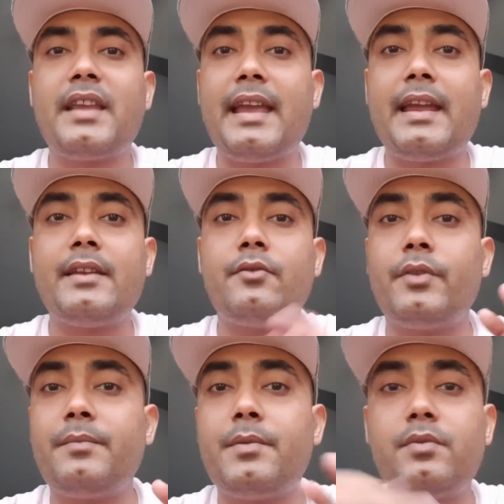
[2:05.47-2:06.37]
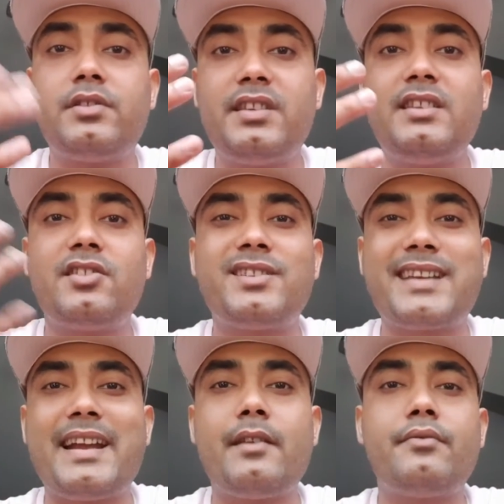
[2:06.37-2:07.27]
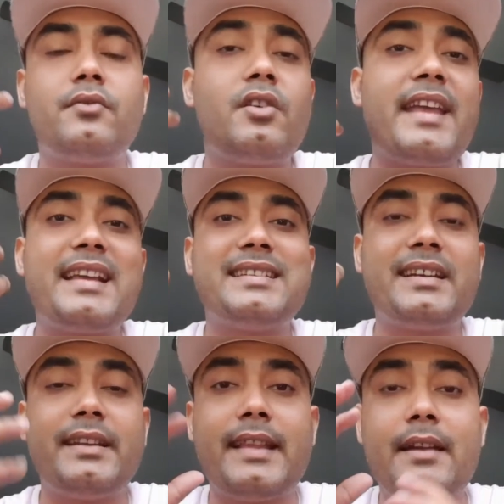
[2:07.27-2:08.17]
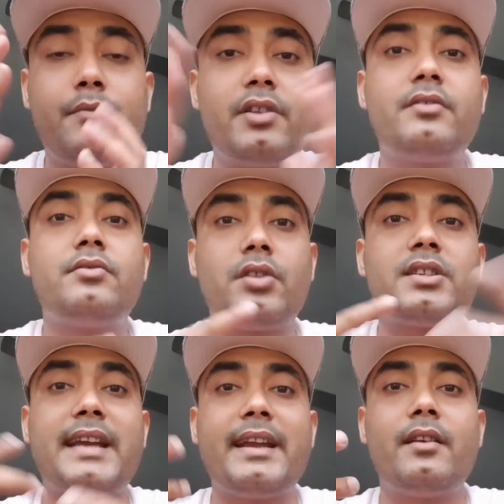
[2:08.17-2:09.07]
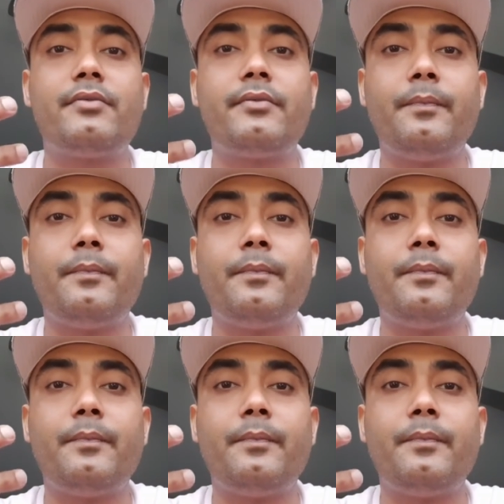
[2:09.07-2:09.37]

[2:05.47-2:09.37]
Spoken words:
and when people see such kind of, not exactly that, but such kind of